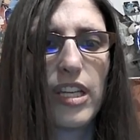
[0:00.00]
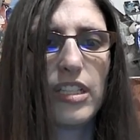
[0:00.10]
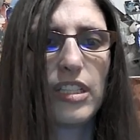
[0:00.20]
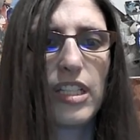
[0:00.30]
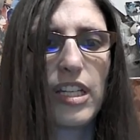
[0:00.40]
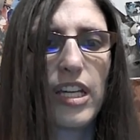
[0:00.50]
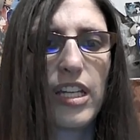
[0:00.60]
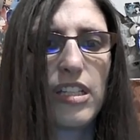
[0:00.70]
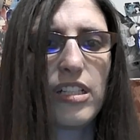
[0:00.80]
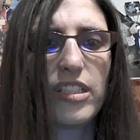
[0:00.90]
And, like, I
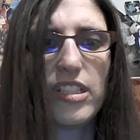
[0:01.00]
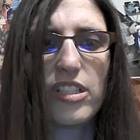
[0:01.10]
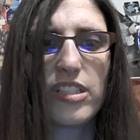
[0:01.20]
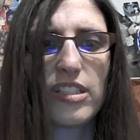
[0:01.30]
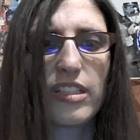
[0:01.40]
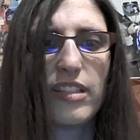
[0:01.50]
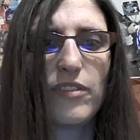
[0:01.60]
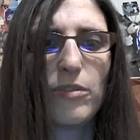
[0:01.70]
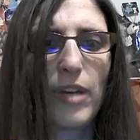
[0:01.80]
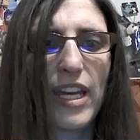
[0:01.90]
couldn't just leave
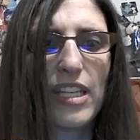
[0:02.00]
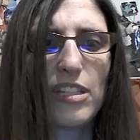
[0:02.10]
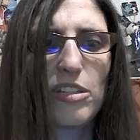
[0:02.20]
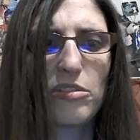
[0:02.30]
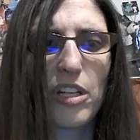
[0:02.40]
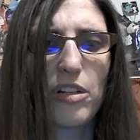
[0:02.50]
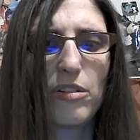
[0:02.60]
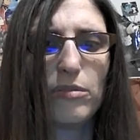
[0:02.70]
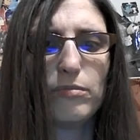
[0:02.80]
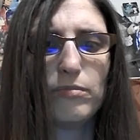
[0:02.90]
you hanging, you
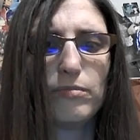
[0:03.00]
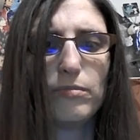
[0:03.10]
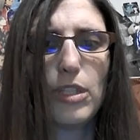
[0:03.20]
know? Hmm?